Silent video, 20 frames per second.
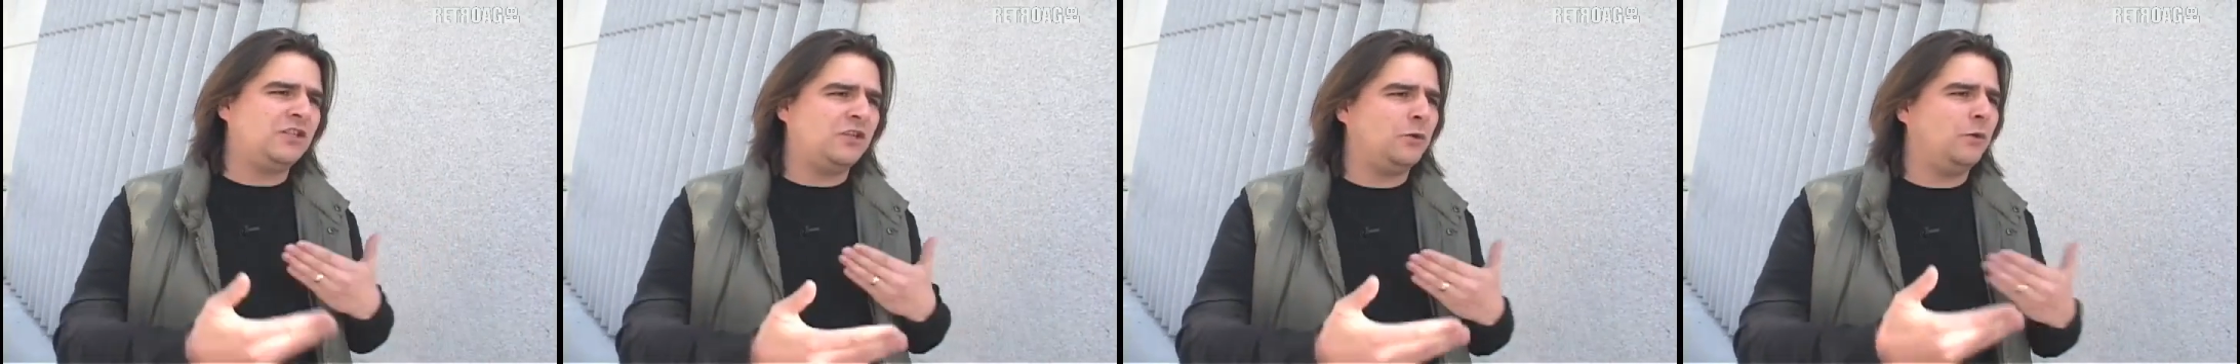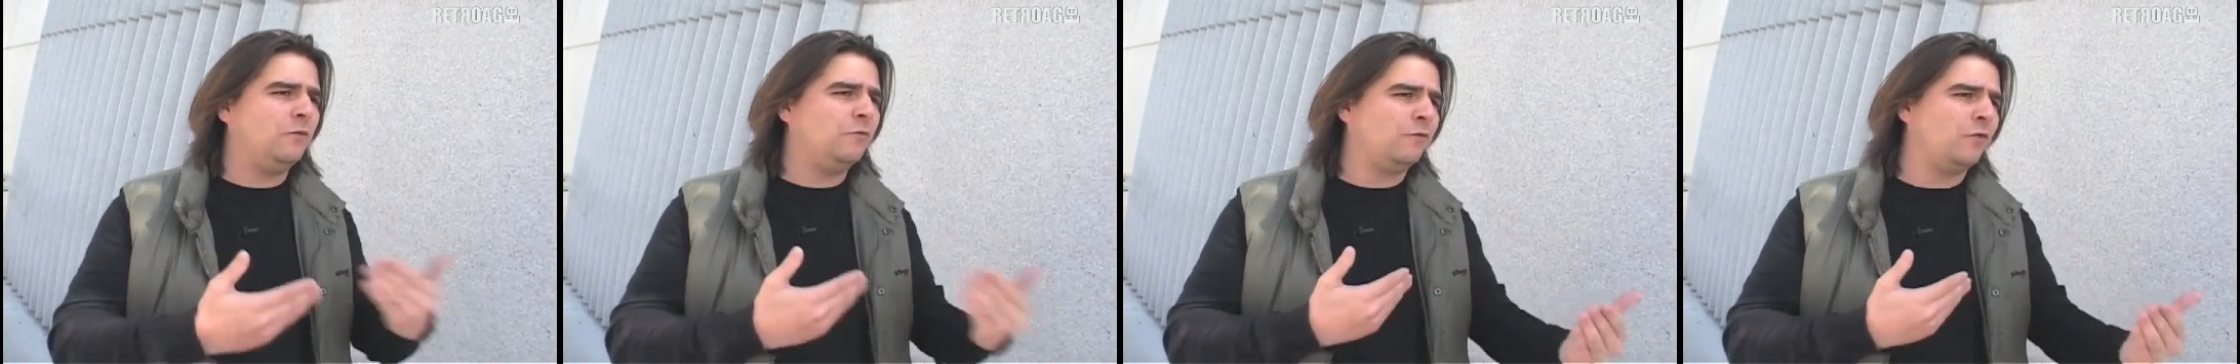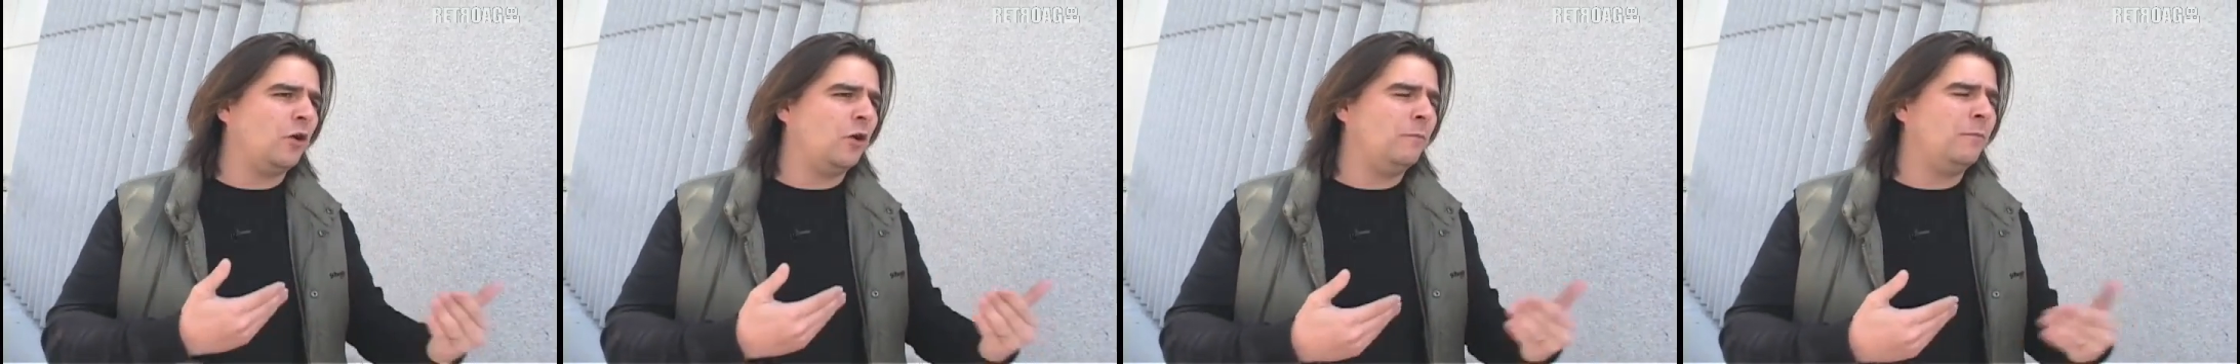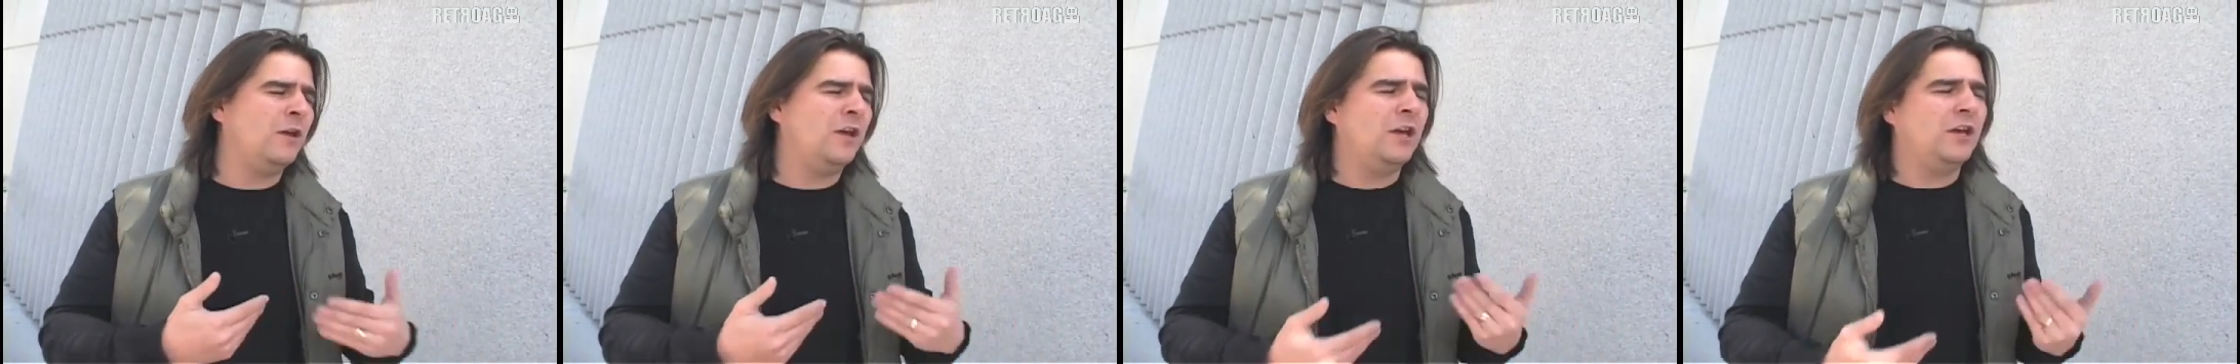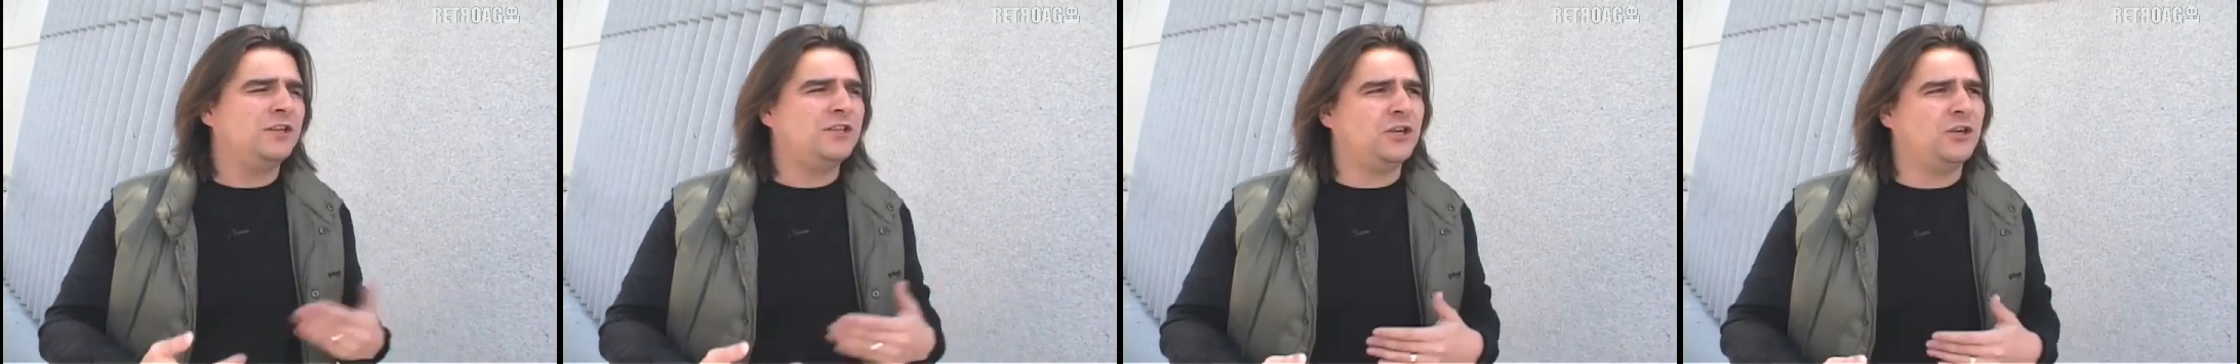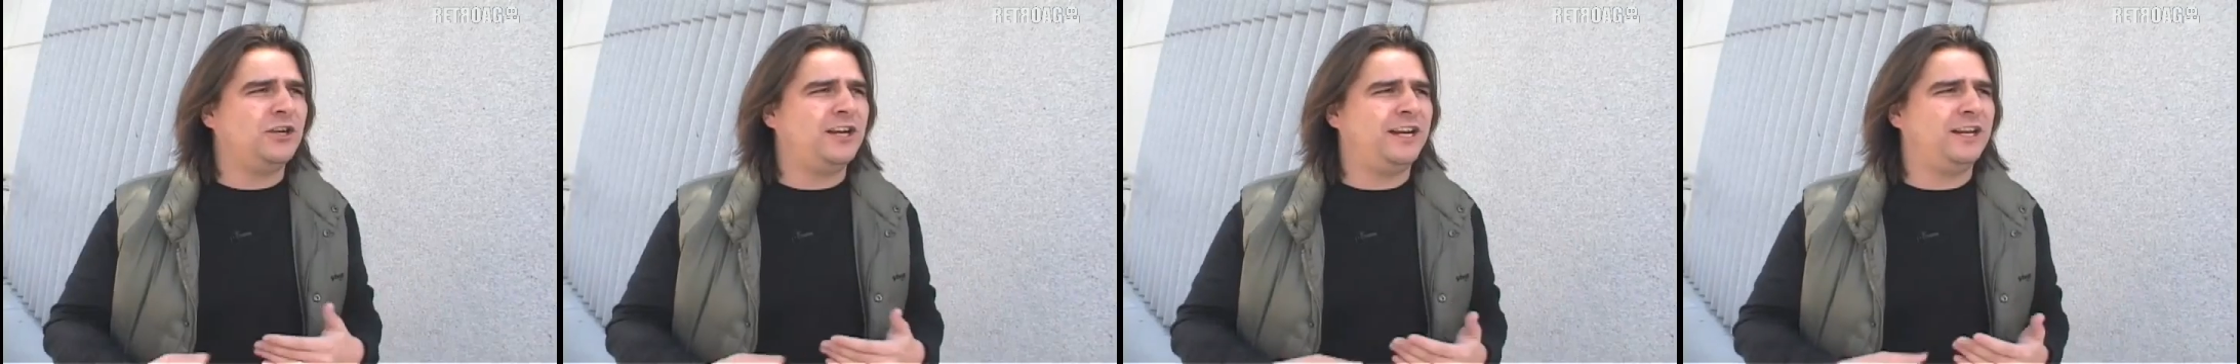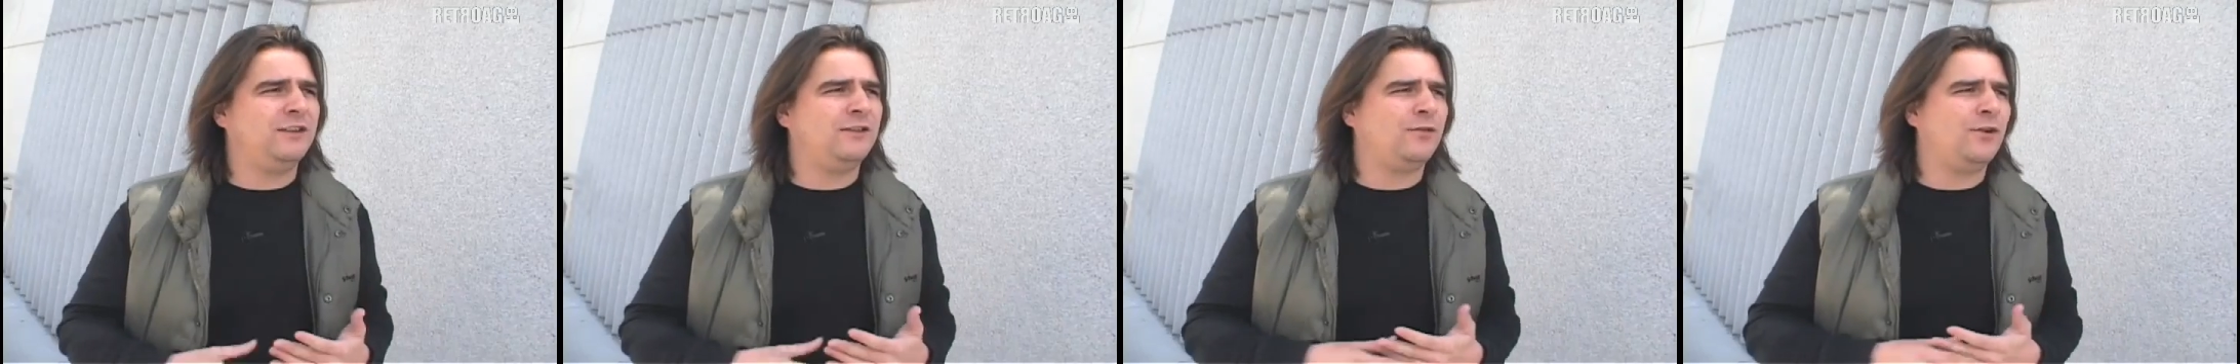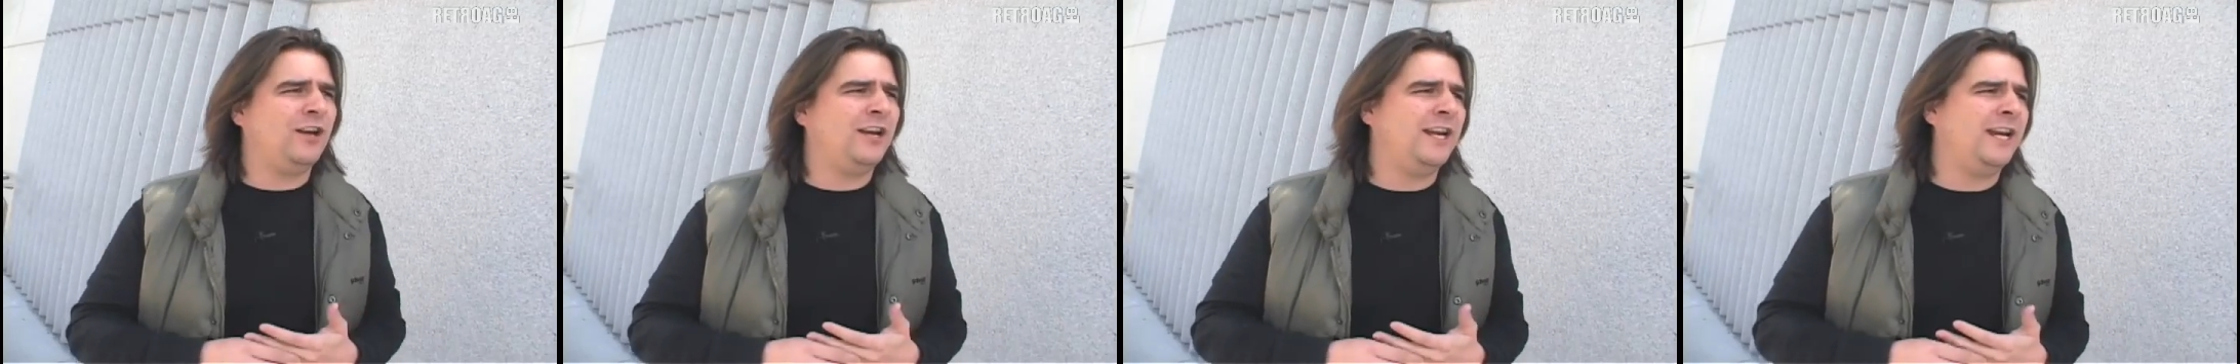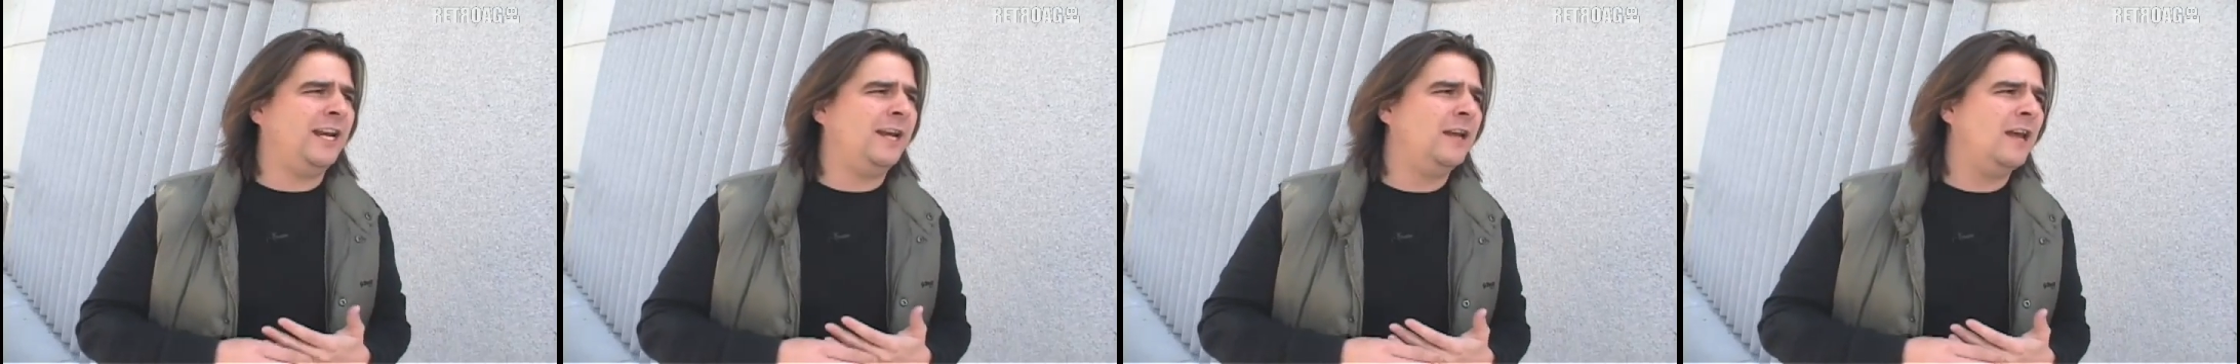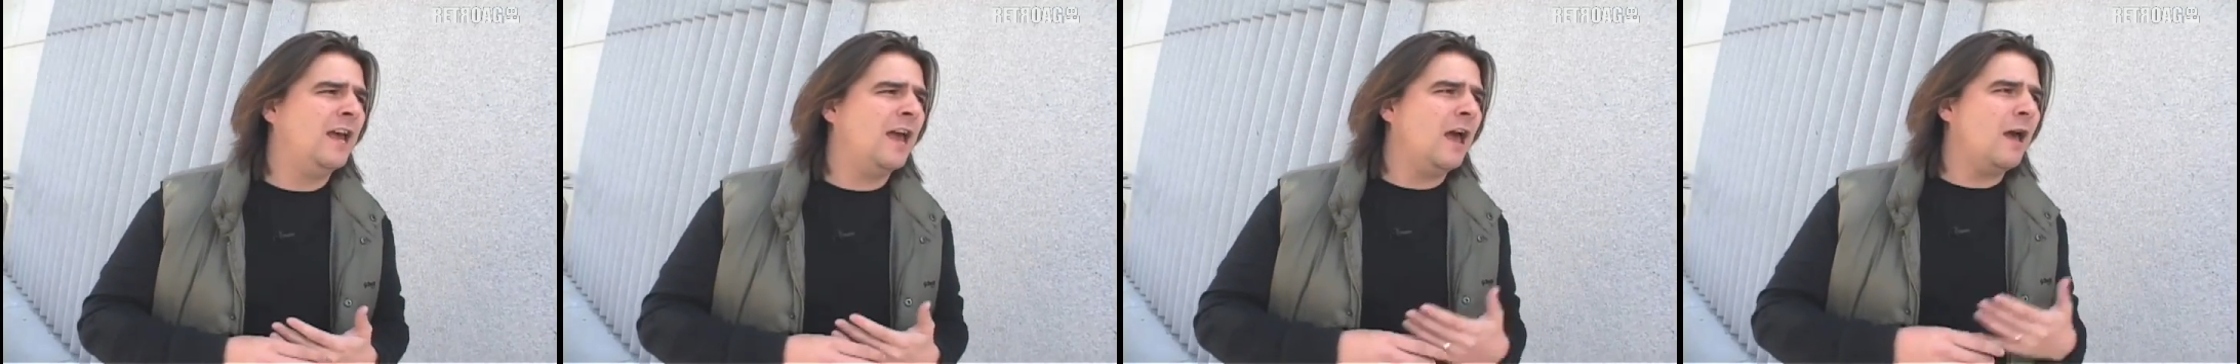to and from 2D and 3D.